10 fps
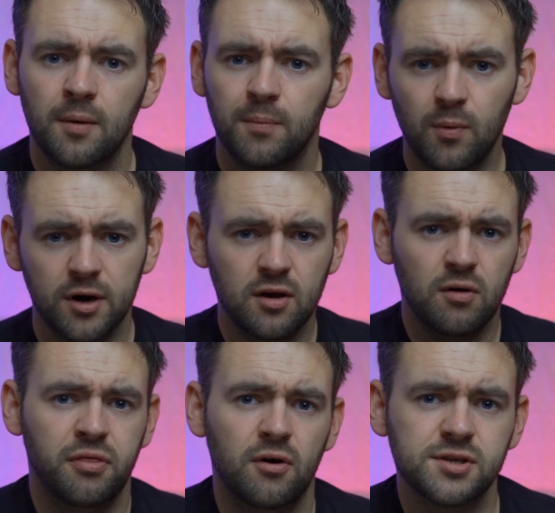But what are
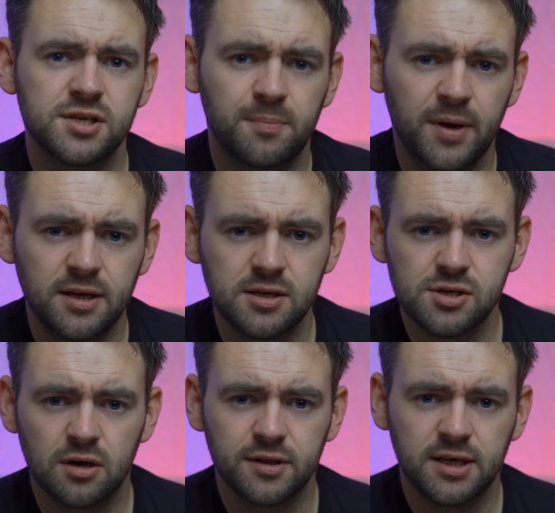your thoughts and
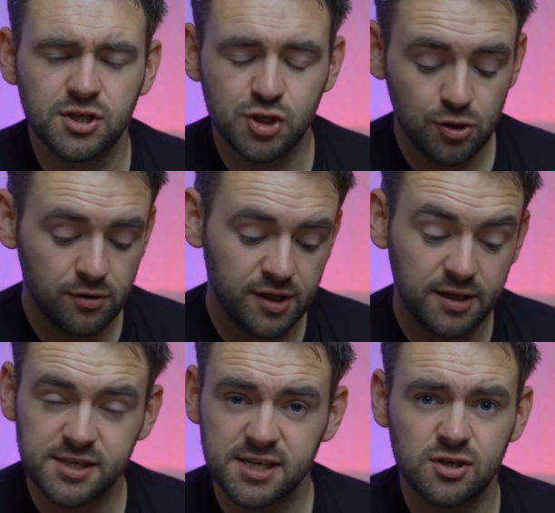opinions on these? Do you
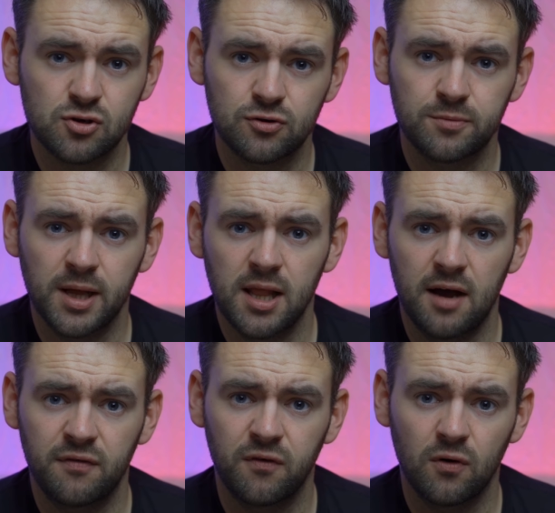think the
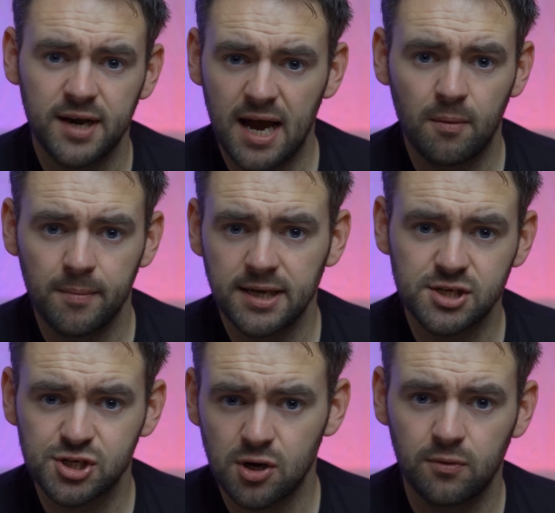600mm f4 now
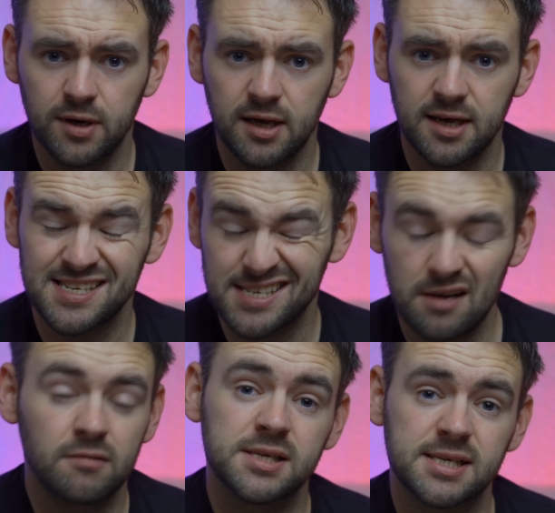makes Sony a
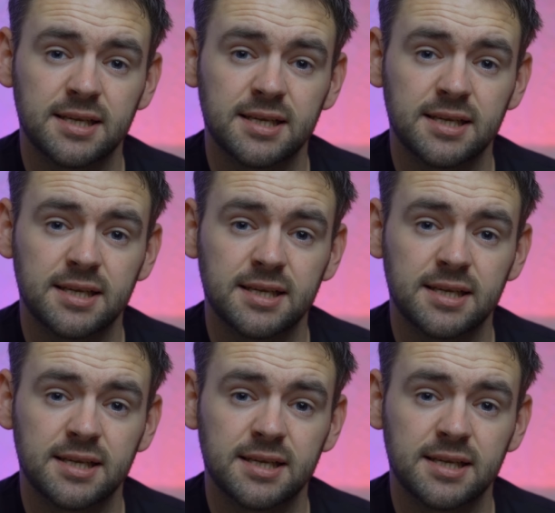serious